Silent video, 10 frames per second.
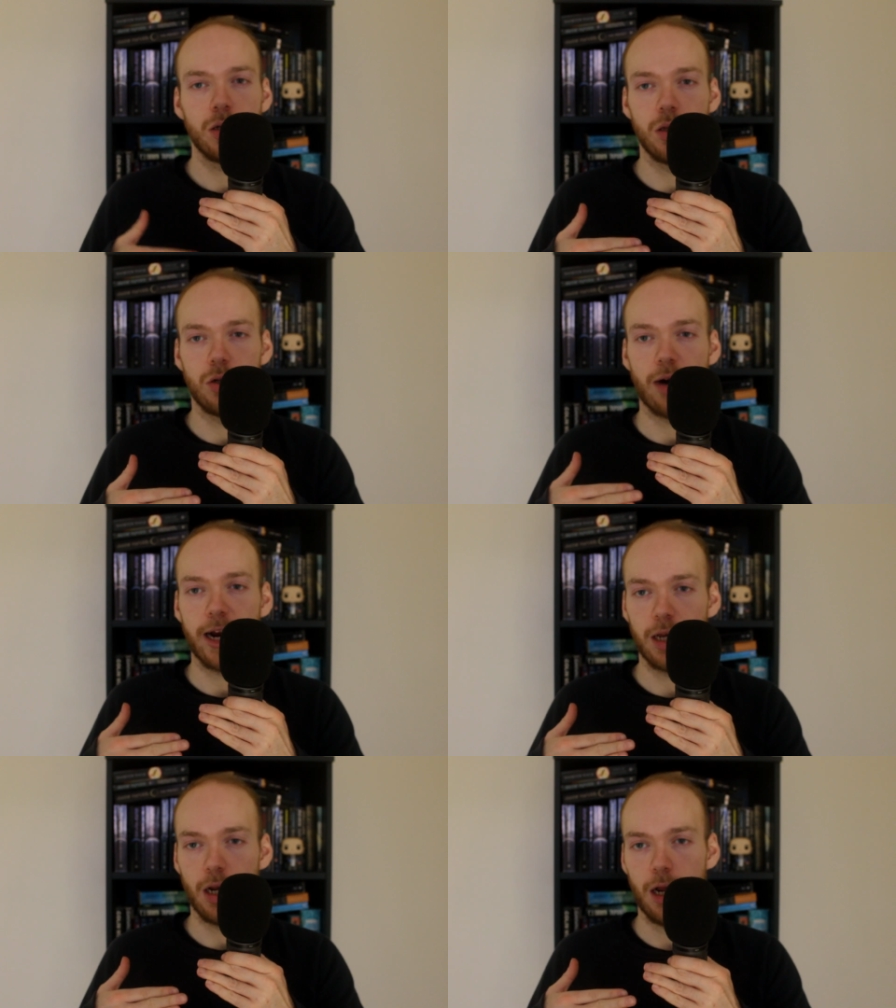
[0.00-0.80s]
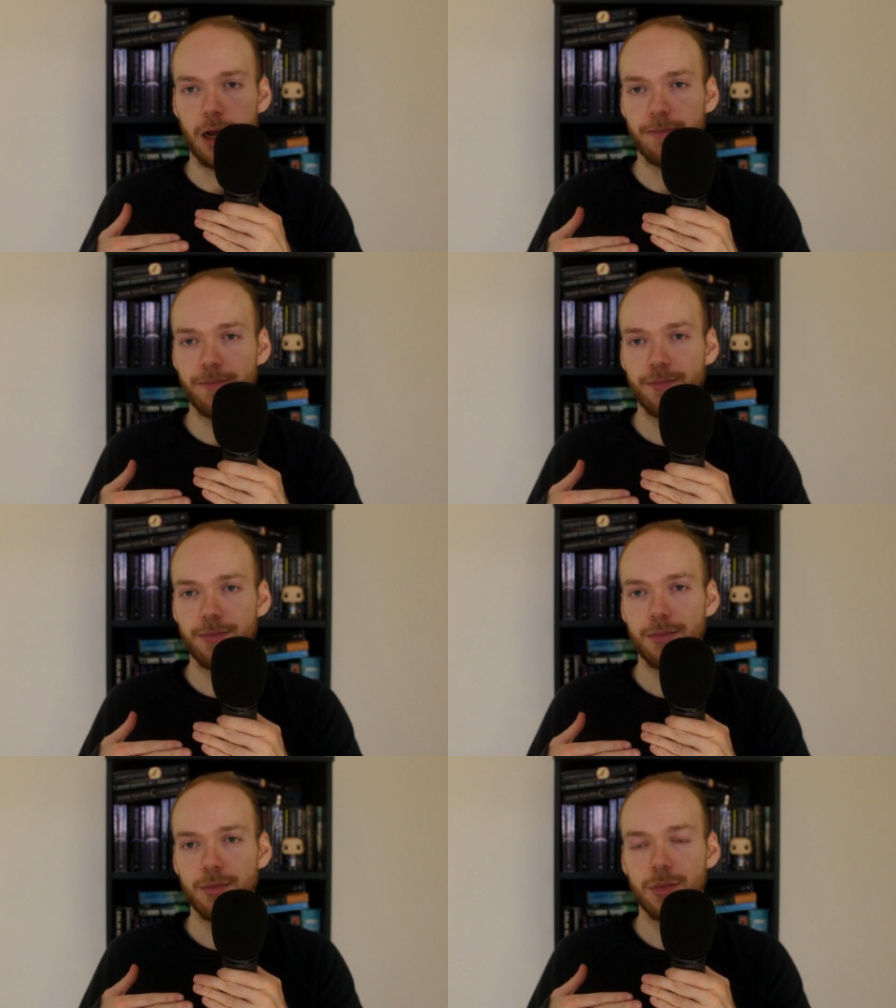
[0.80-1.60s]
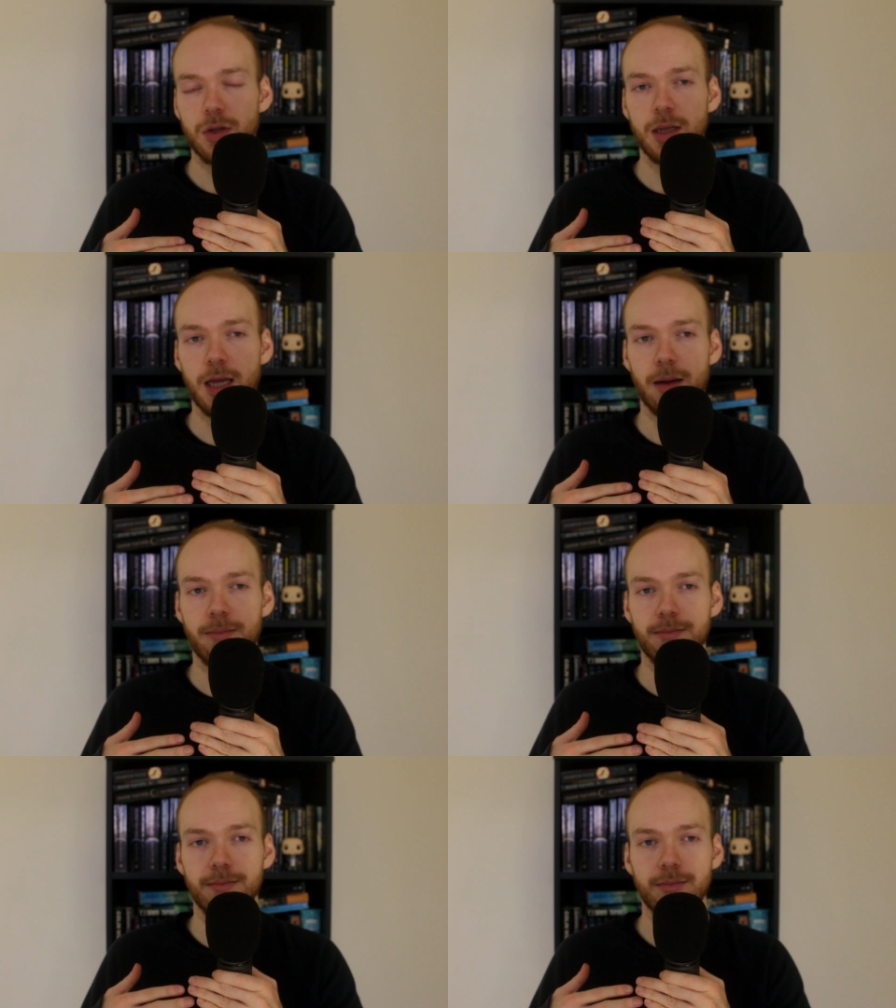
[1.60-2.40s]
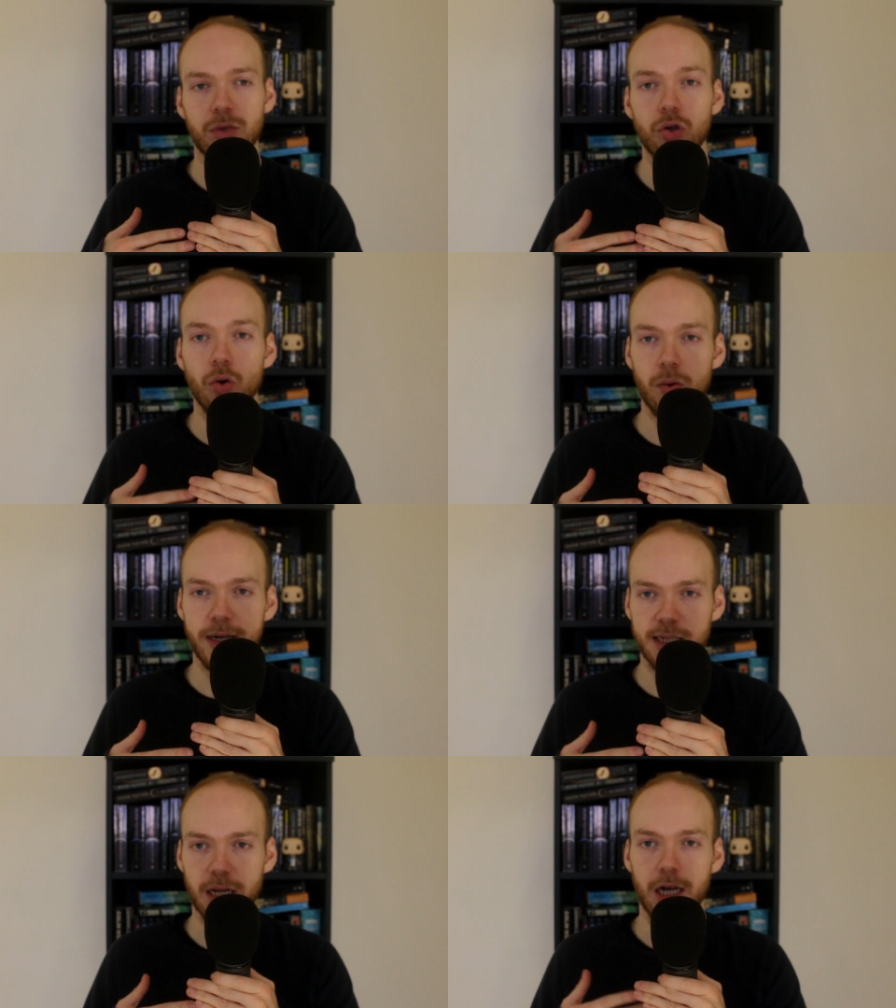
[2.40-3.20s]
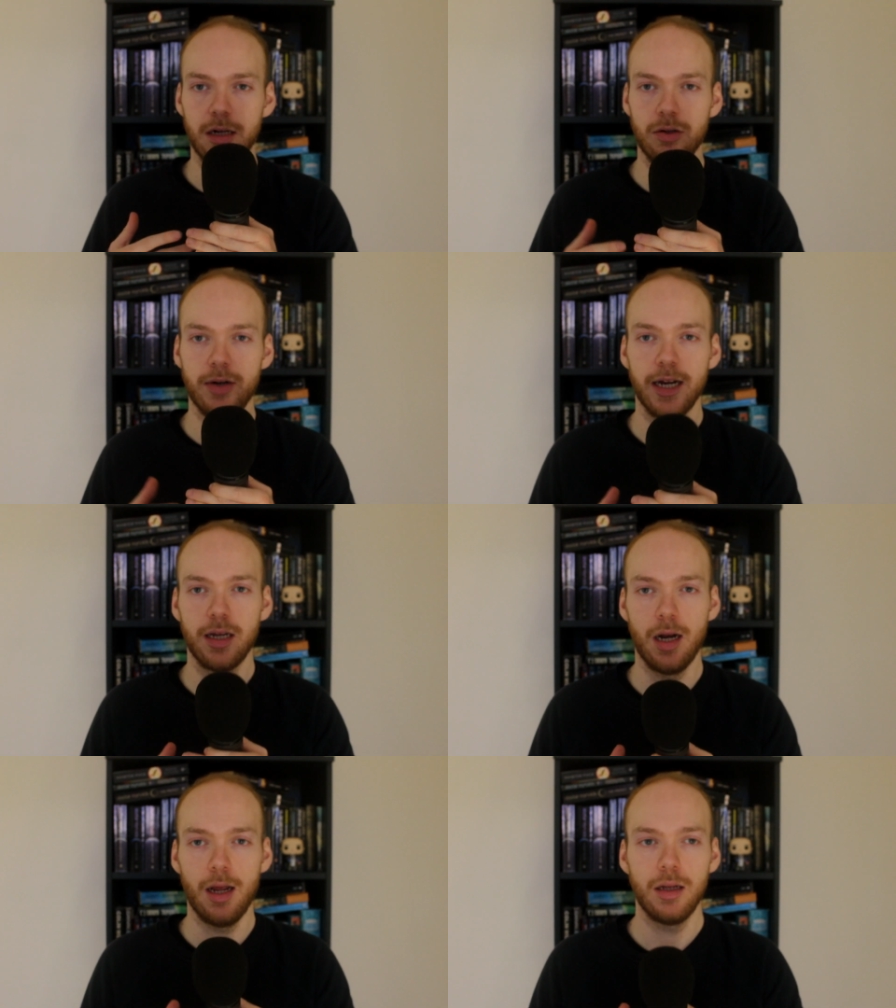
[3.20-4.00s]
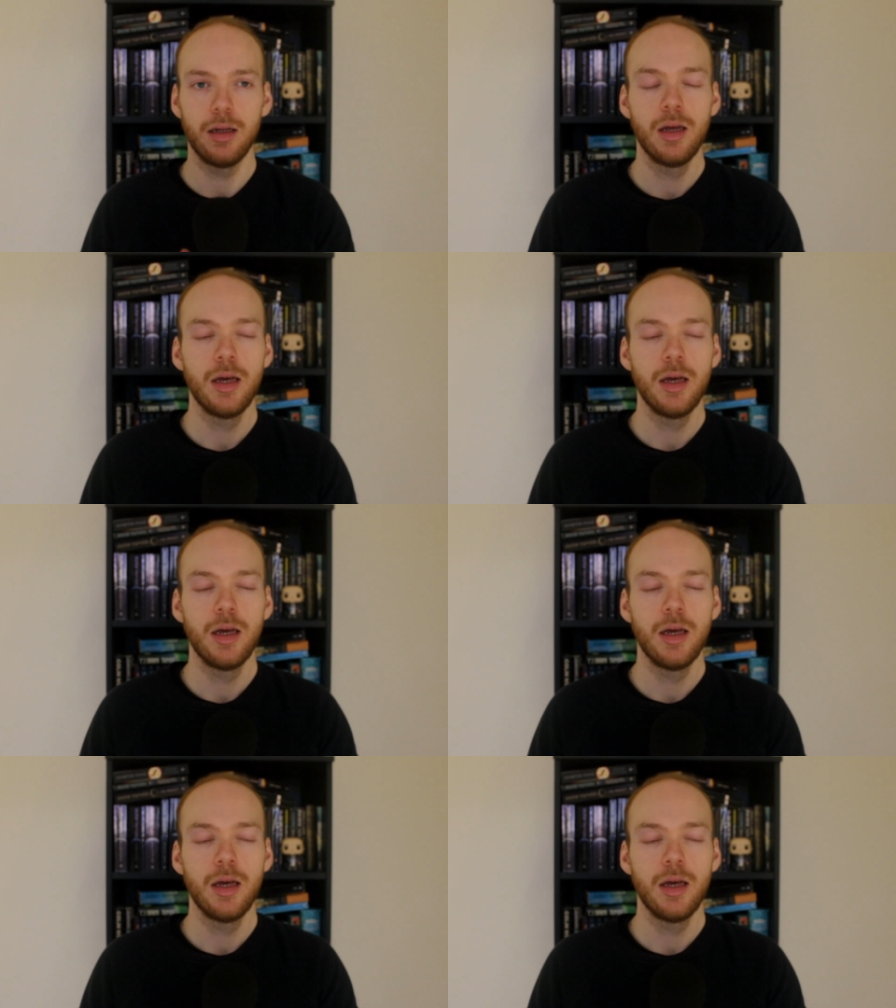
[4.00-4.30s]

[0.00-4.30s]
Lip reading: Dracula, to the story side of Dracula,